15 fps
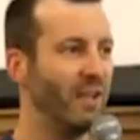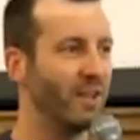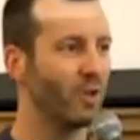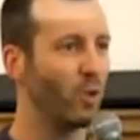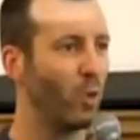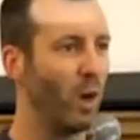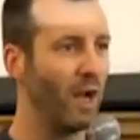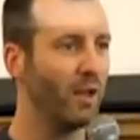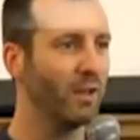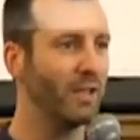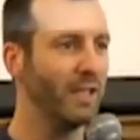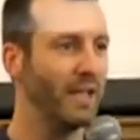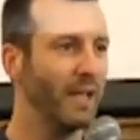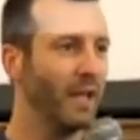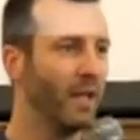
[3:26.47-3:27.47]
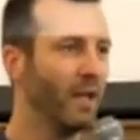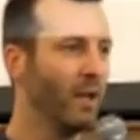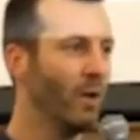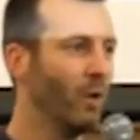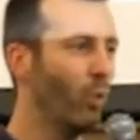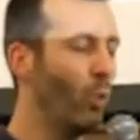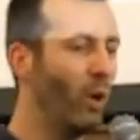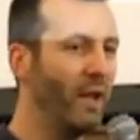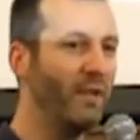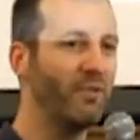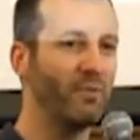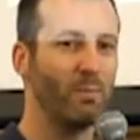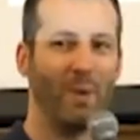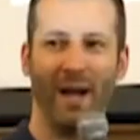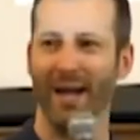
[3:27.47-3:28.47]
inequality, what
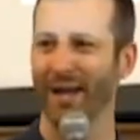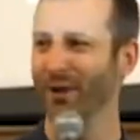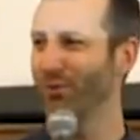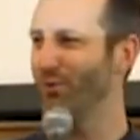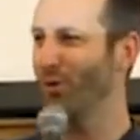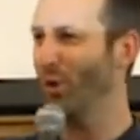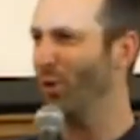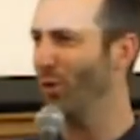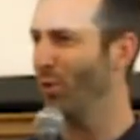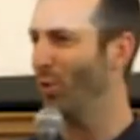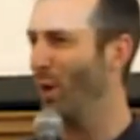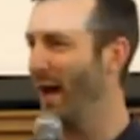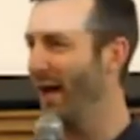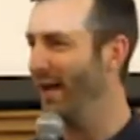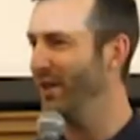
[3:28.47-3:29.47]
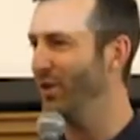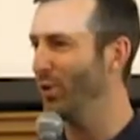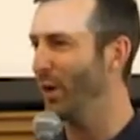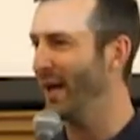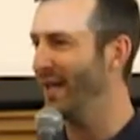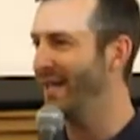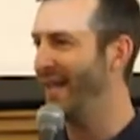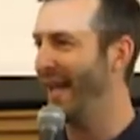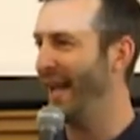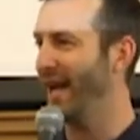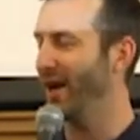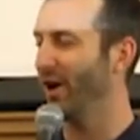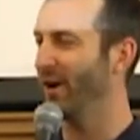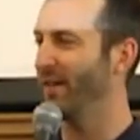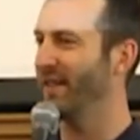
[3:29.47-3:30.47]
is my role? Why do I
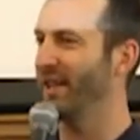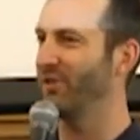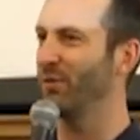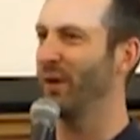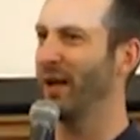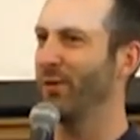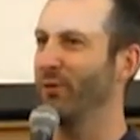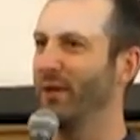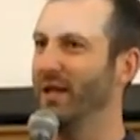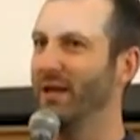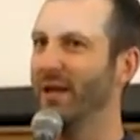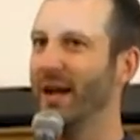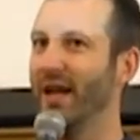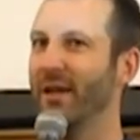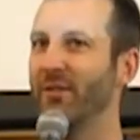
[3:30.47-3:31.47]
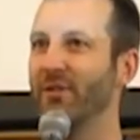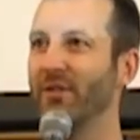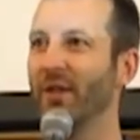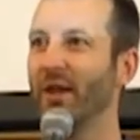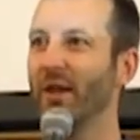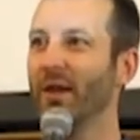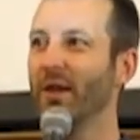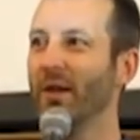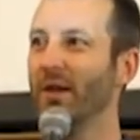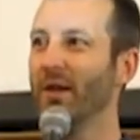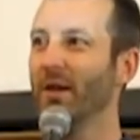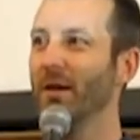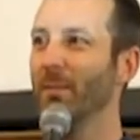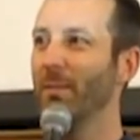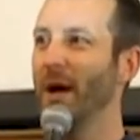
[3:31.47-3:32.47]
care? And that's when I realized
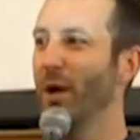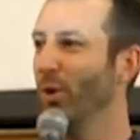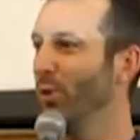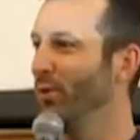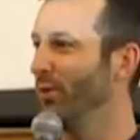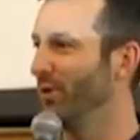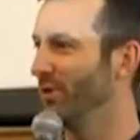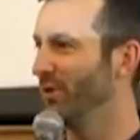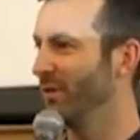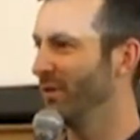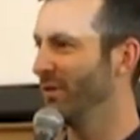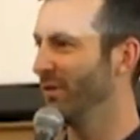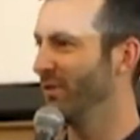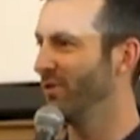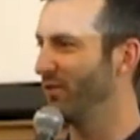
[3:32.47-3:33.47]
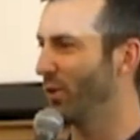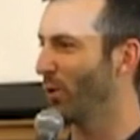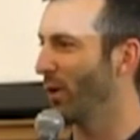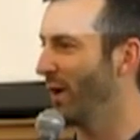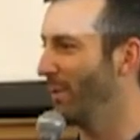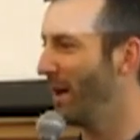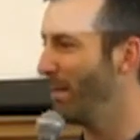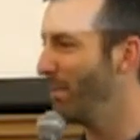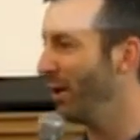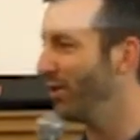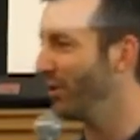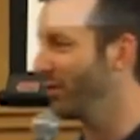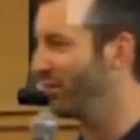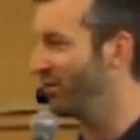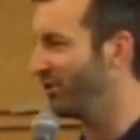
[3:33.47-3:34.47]
my own story, my
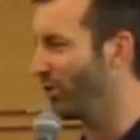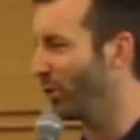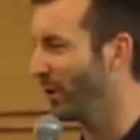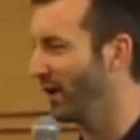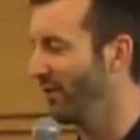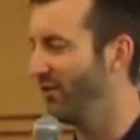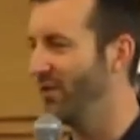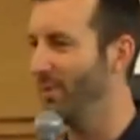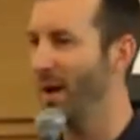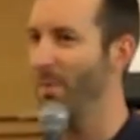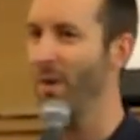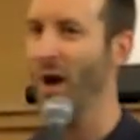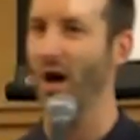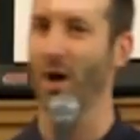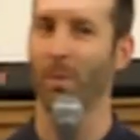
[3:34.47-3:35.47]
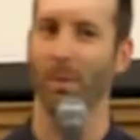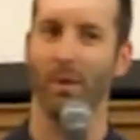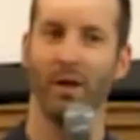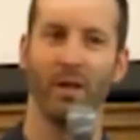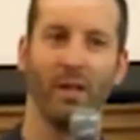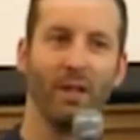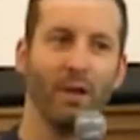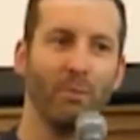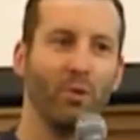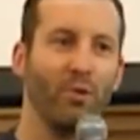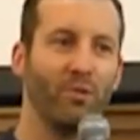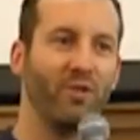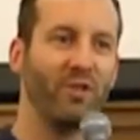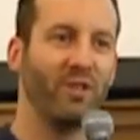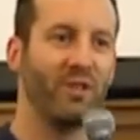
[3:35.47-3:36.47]
mother's story. See, my mom
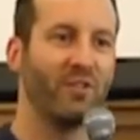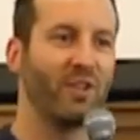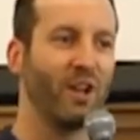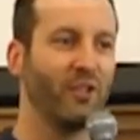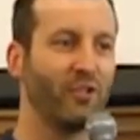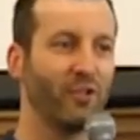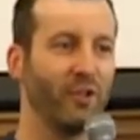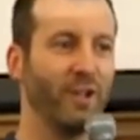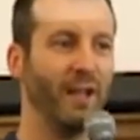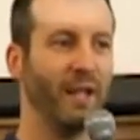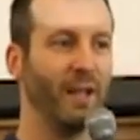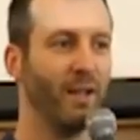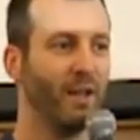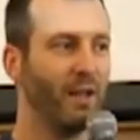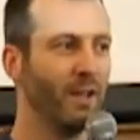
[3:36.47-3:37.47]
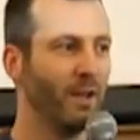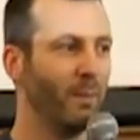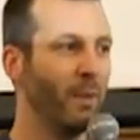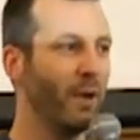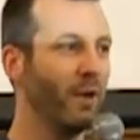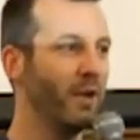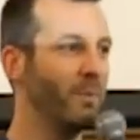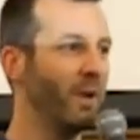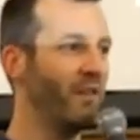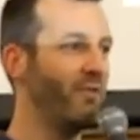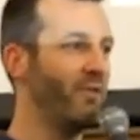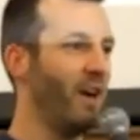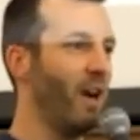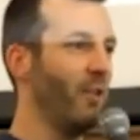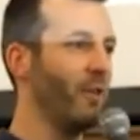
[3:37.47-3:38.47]
moved to this country, married my
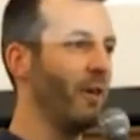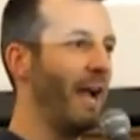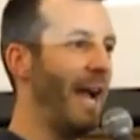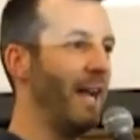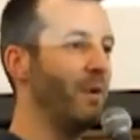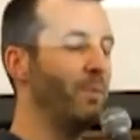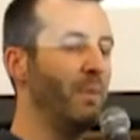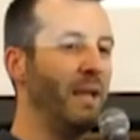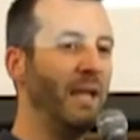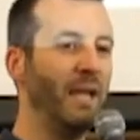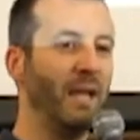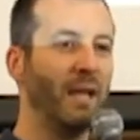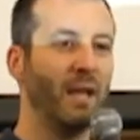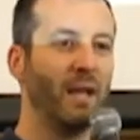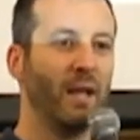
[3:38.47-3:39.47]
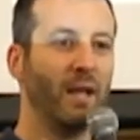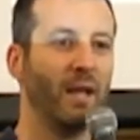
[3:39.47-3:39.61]
father, had me,